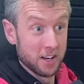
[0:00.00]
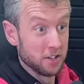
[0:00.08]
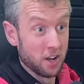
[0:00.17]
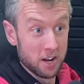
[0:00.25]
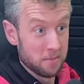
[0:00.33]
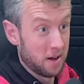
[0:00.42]
like
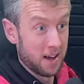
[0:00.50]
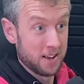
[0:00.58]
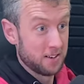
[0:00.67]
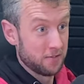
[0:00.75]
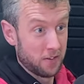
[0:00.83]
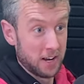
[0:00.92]
none of
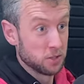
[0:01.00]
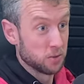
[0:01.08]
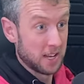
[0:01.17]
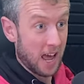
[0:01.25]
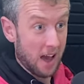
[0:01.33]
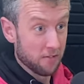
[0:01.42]
my friends
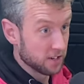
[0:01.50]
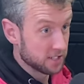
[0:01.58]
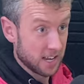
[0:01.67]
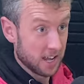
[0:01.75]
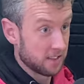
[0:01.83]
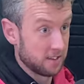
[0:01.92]
would ever
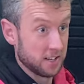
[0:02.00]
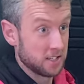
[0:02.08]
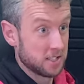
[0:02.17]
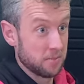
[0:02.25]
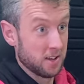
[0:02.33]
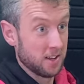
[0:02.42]
say anything
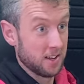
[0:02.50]
nice to me.